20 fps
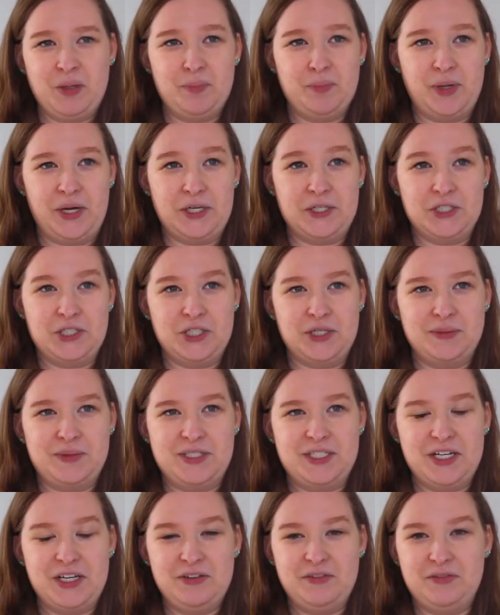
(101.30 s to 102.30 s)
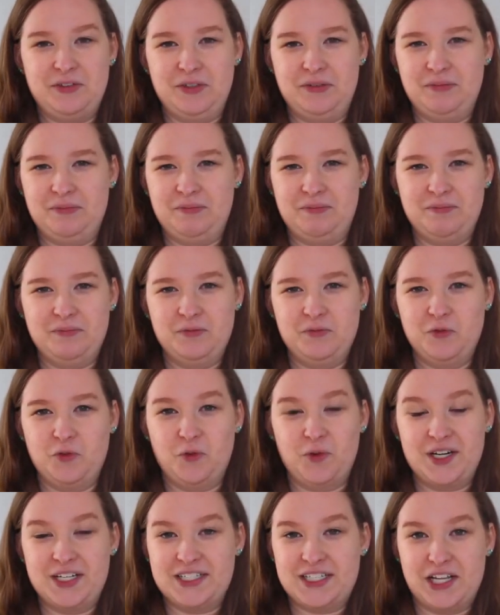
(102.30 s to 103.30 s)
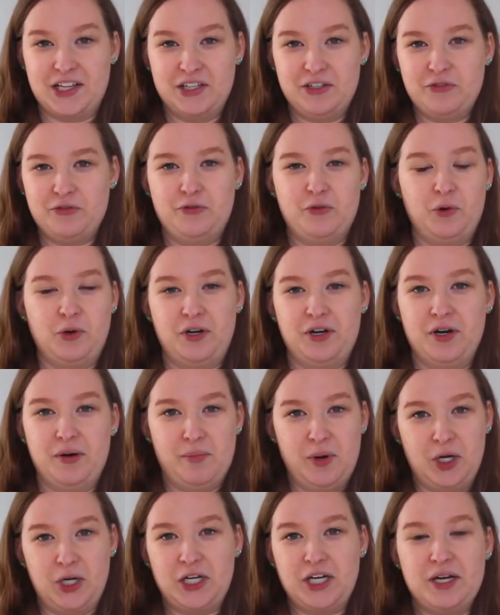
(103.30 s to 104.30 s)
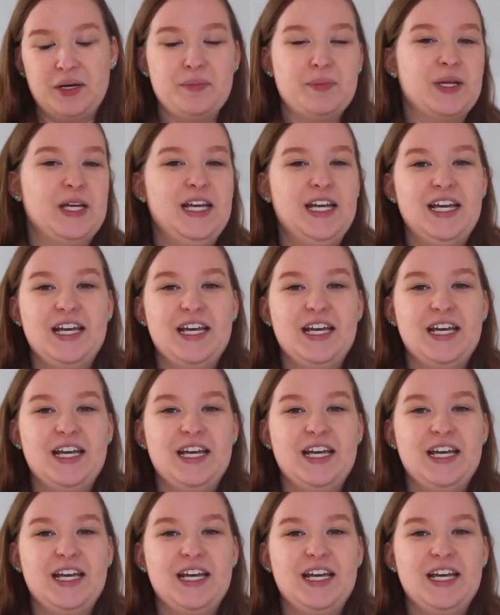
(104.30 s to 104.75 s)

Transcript: buy cheap stuff and resell it for a markup.